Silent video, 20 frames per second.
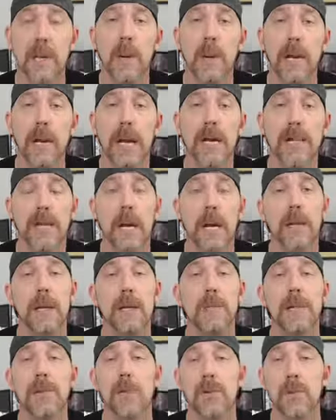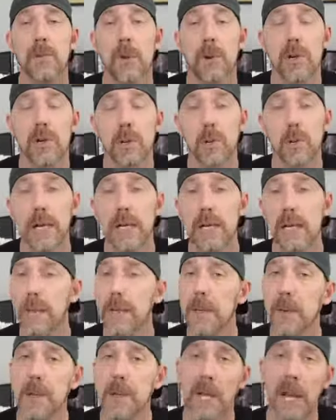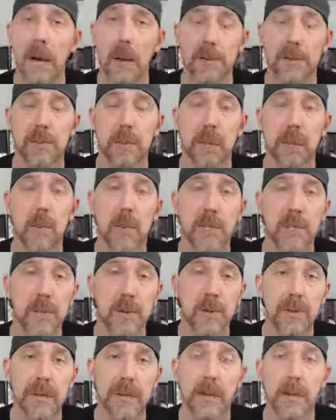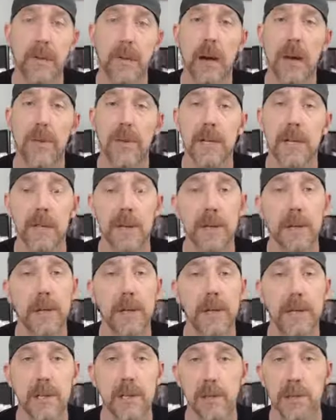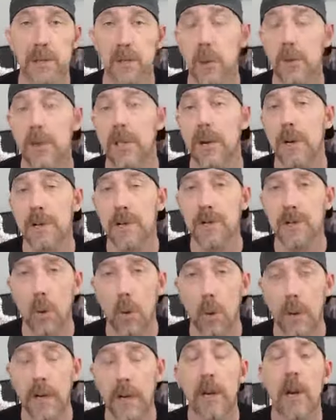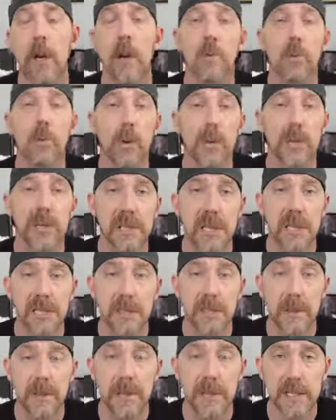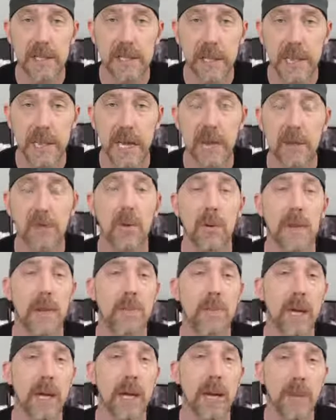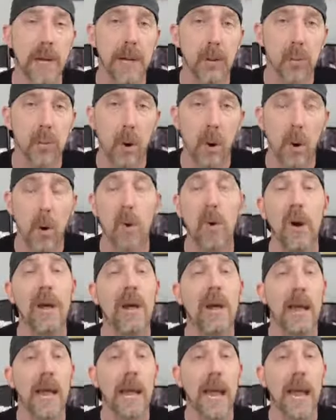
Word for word: anyway, guys, I'll leave this one short and sweet. Let me know in the comments below what you think about the Valyrian steel swords in our story. Will we see some of these again? Will they play a big role?